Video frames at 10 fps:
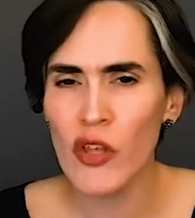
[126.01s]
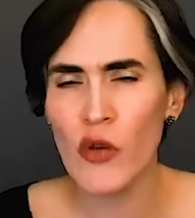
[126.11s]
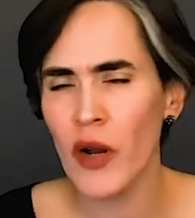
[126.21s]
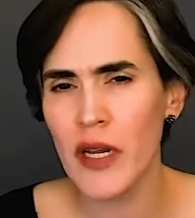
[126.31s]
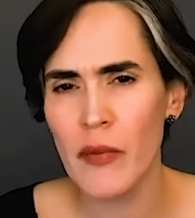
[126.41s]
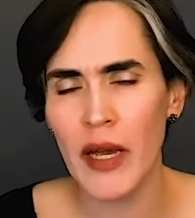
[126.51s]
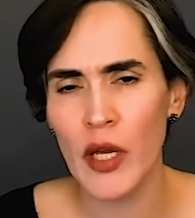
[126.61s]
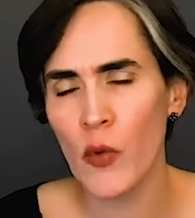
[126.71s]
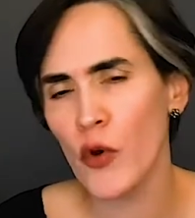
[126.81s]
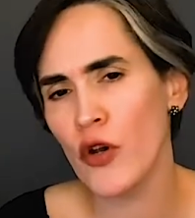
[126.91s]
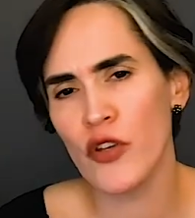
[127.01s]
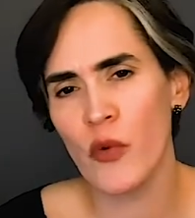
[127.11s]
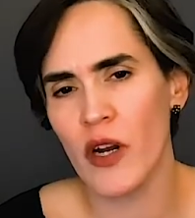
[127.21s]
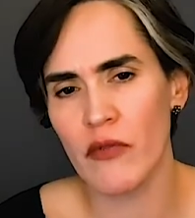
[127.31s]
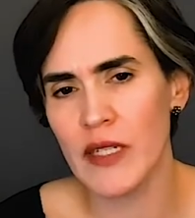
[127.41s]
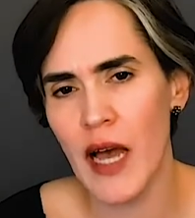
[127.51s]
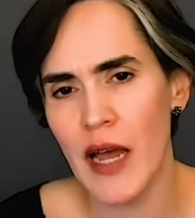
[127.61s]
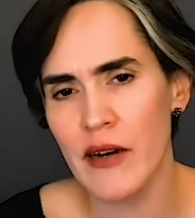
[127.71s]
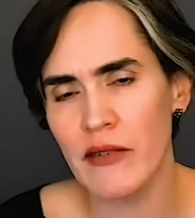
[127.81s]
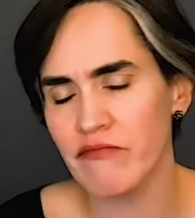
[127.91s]
You want to cut back at work, you want to
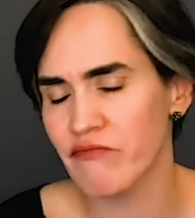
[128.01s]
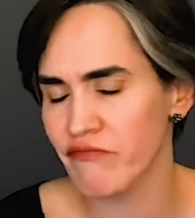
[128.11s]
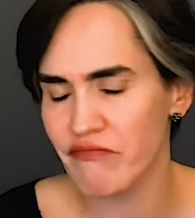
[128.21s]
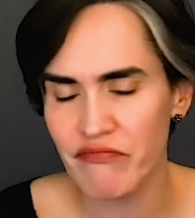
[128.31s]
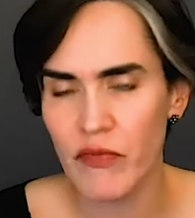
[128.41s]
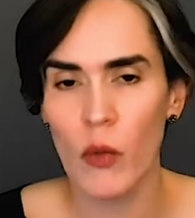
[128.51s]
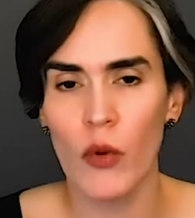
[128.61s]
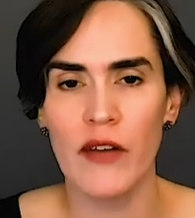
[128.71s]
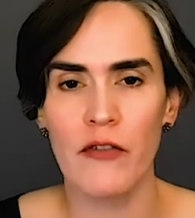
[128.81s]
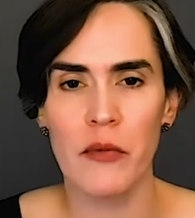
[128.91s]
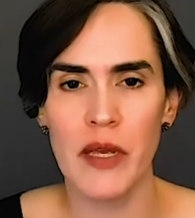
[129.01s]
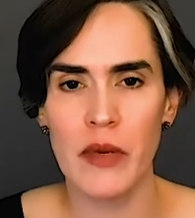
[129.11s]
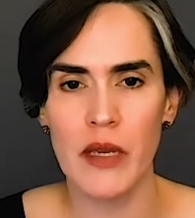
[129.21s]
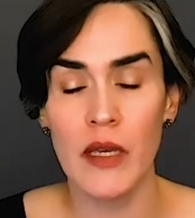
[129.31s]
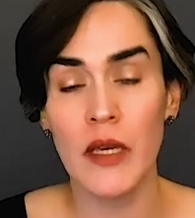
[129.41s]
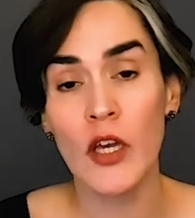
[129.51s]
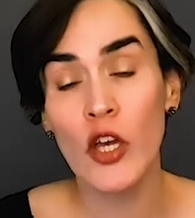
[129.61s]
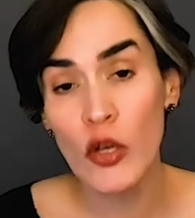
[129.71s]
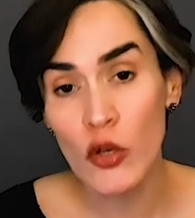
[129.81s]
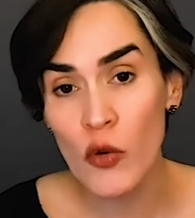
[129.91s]
retire, whatever it may be,
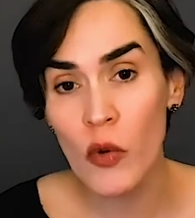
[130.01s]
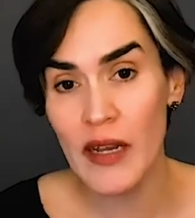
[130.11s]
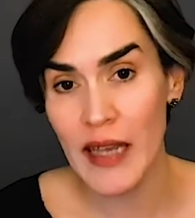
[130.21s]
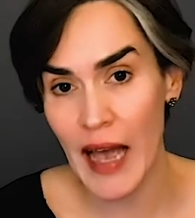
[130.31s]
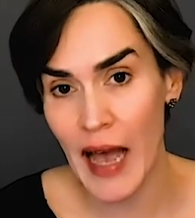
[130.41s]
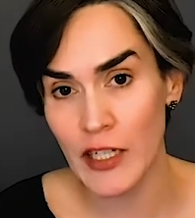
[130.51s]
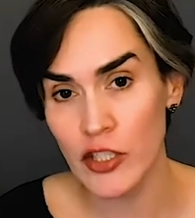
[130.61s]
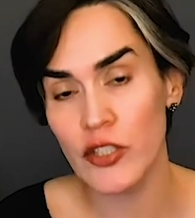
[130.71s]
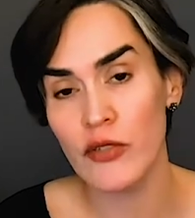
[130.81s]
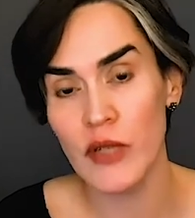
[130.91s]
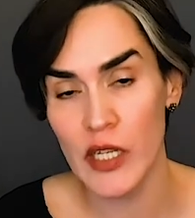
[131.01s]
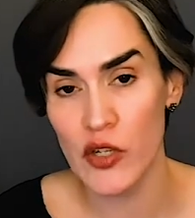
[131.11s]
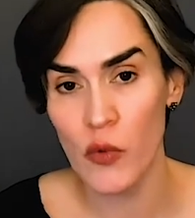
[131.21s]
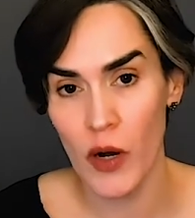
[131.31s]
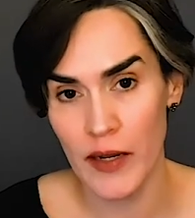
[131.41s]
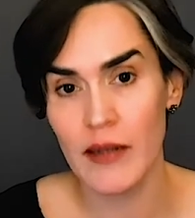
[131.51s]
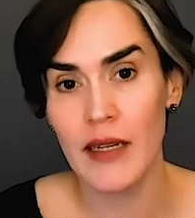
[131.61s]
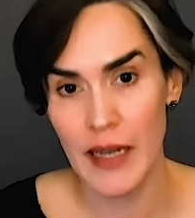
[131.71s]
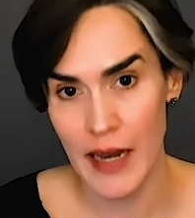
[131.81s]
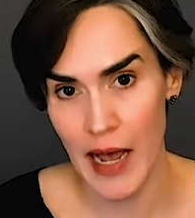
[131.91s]
you want cash and you want it
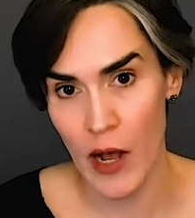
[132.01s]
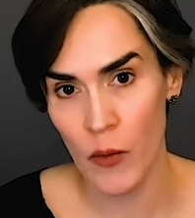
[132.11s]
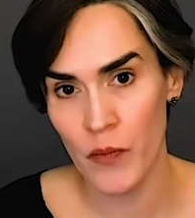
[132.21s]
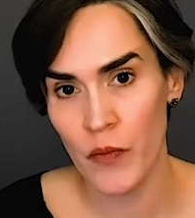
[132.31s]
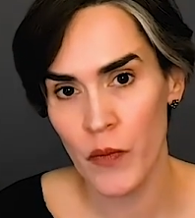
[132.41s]
now.